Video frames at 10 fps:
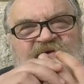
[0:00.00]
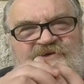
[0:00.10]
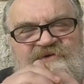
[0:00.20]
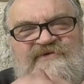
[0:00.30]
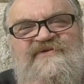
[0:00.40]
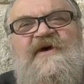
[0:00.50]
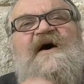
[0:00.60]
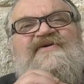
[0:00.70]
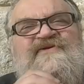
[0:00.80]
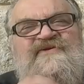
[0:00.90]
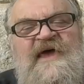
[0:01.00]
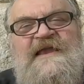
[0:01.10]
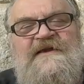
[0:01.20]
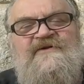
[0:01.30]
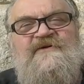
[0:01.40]
To, a
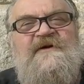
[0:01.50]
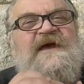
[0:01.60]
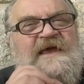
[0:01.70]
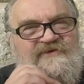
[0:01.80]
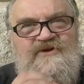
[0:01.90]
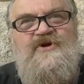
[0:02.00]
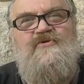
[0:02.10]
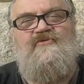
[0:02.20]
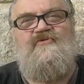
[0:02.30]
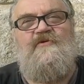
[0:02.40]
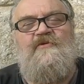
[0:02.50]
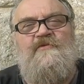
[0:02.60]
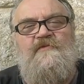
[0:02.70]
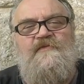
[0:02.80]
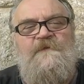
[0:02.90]
scent is neutral.
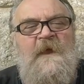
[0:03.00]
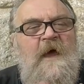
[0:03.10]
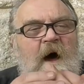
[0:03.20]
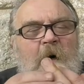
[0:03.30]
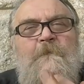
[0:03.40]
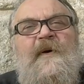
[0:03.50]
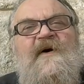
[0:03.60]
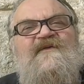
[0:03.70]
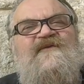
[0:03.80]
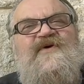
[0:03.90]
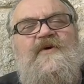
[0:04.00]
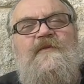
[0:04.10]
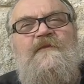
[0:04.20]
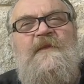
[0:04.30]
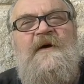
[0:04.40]
A
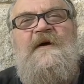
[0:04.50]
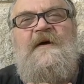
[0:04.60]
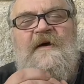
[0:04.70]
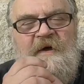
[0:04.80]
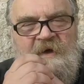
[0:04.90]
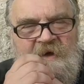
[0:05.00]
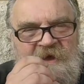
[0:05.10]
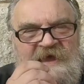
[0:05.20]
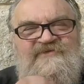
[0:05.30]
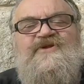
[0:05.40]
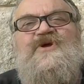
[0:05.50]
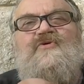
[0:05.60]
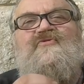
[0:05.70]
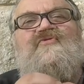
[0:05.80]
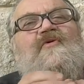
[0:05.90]
perfume is
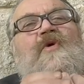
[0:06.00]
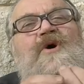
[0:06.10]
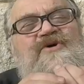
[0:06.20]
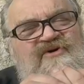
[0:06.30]
neutral.